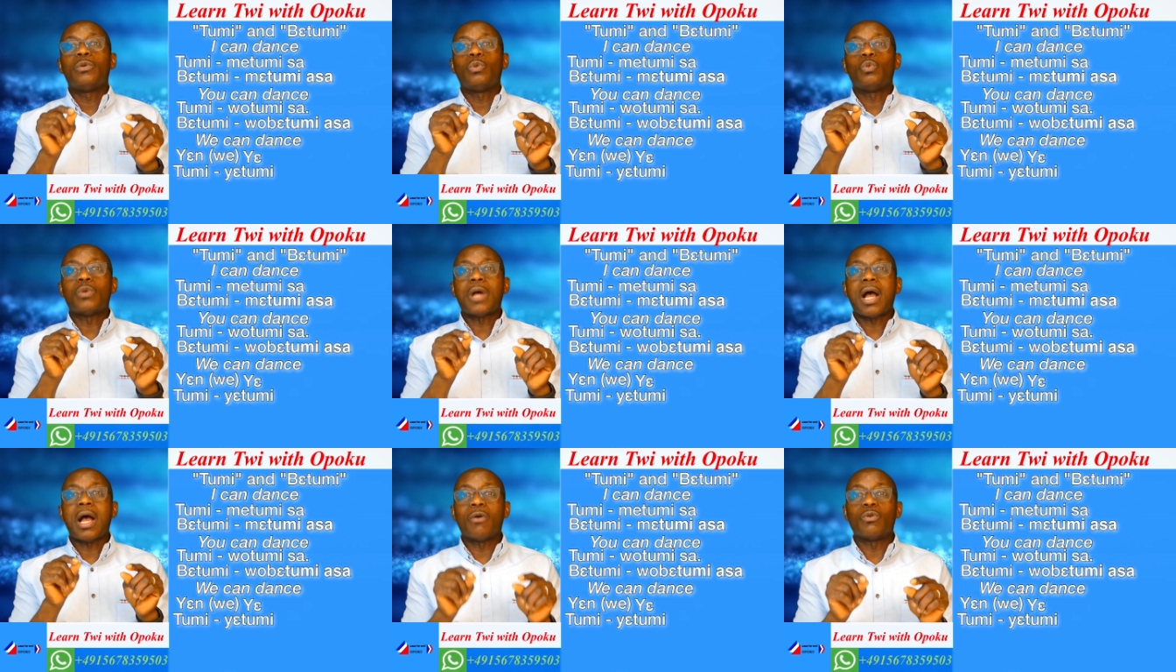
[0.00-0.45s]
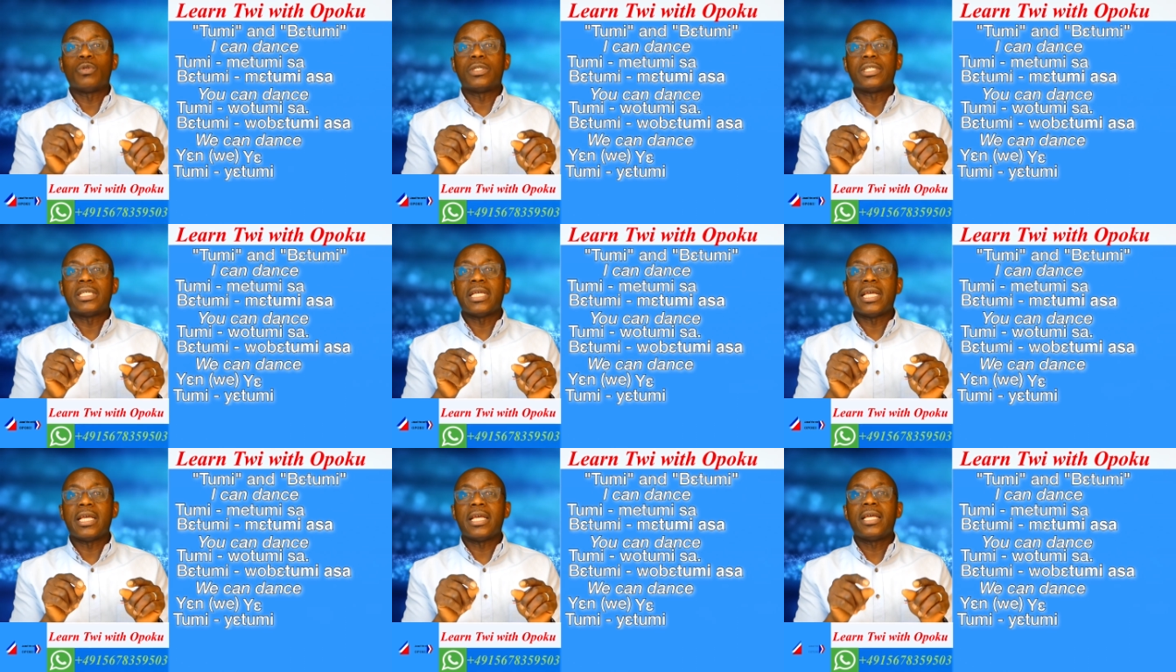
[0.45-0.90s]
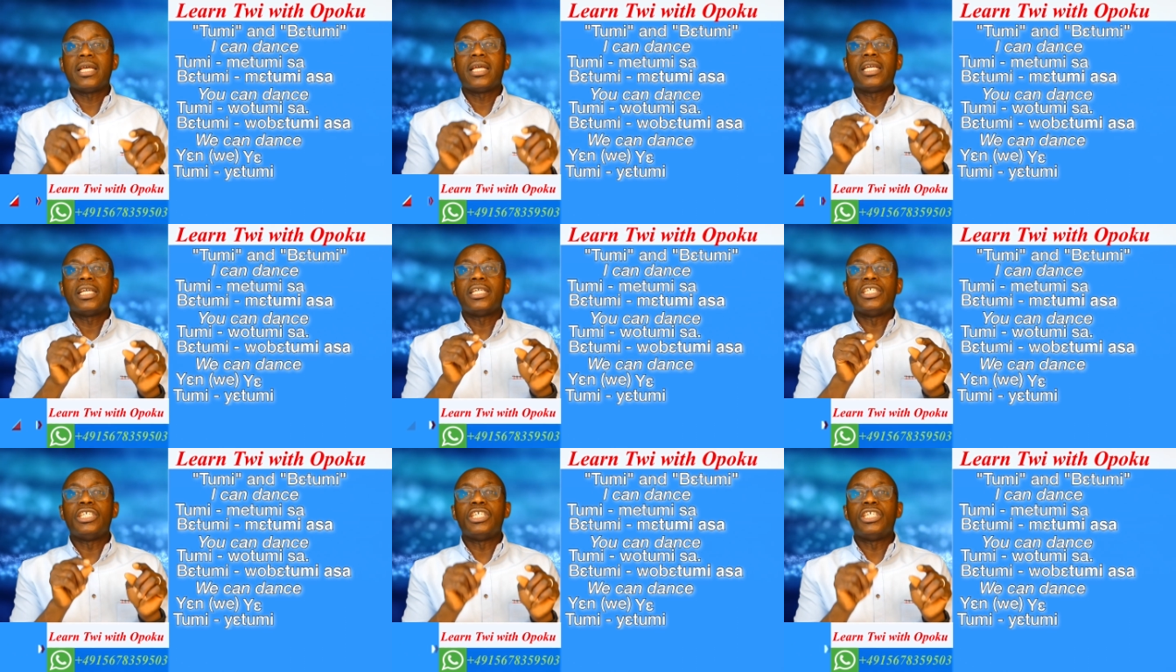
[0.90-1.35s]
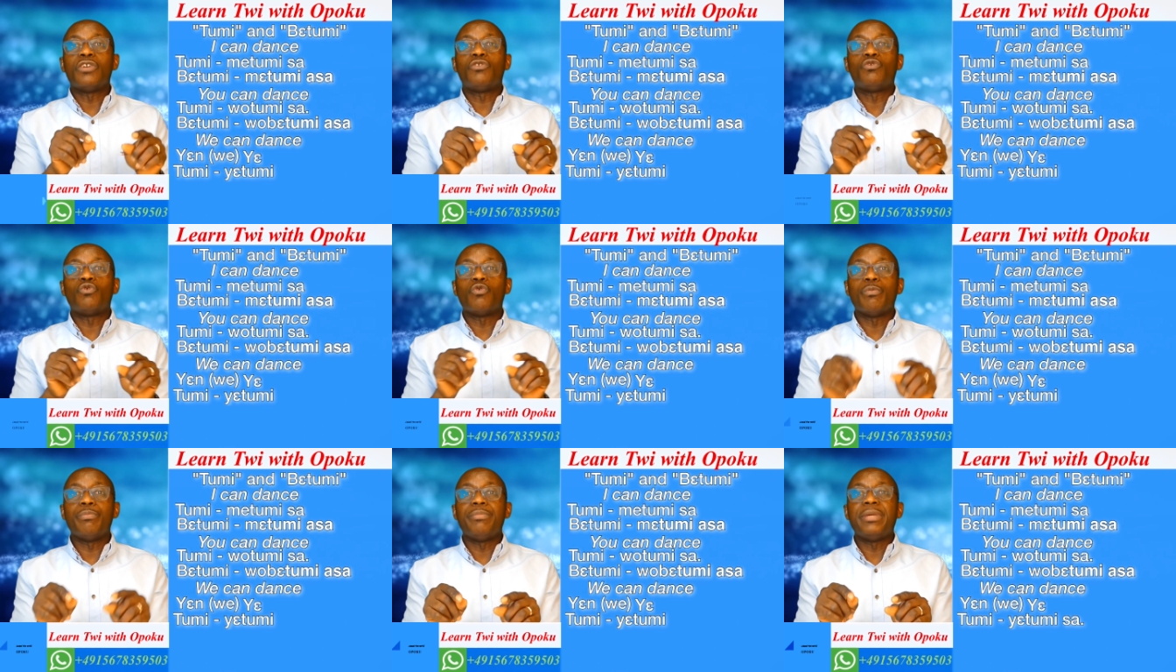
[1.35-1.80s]
I will say
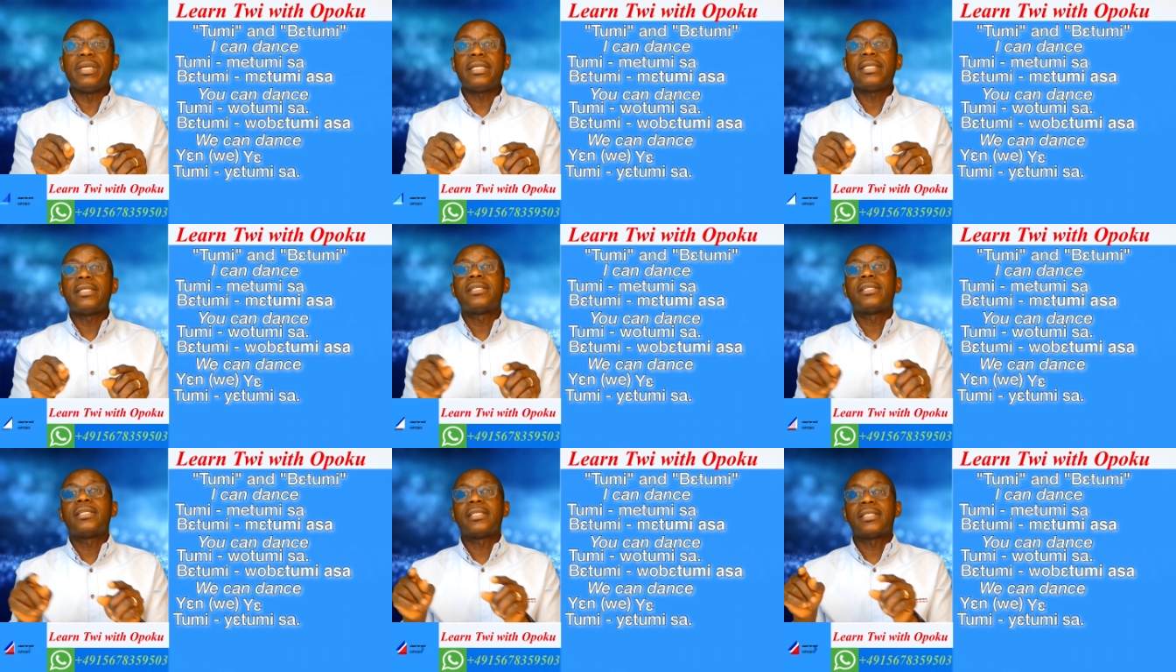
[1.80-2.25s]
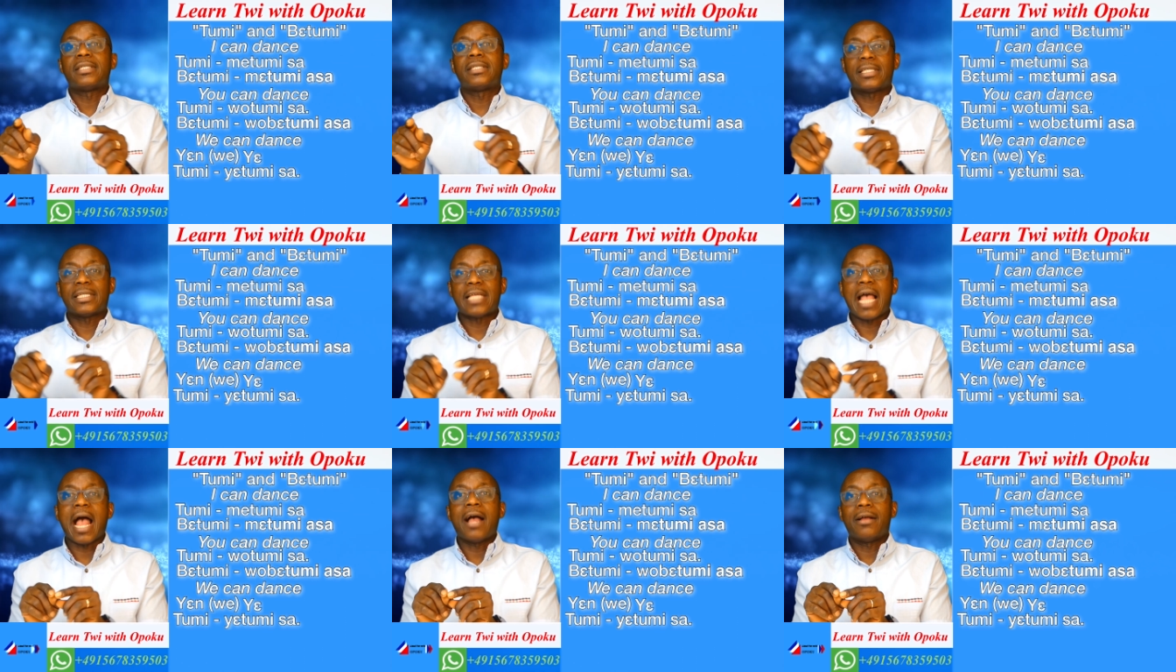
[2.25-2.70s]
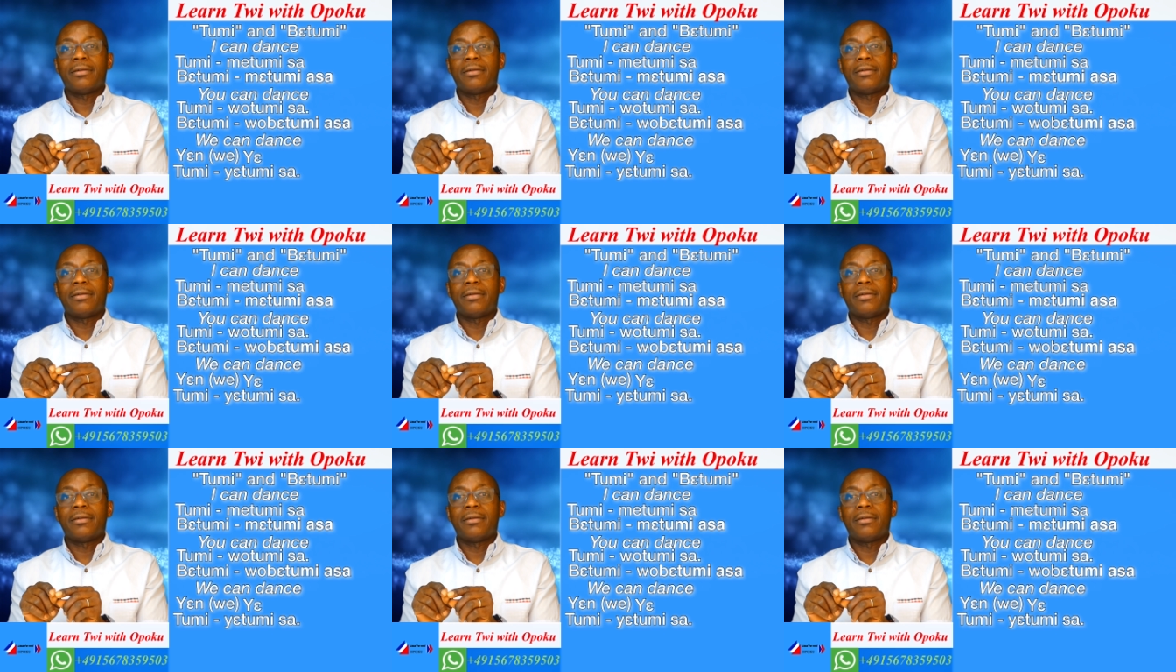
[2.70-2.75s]
Yetumi sa.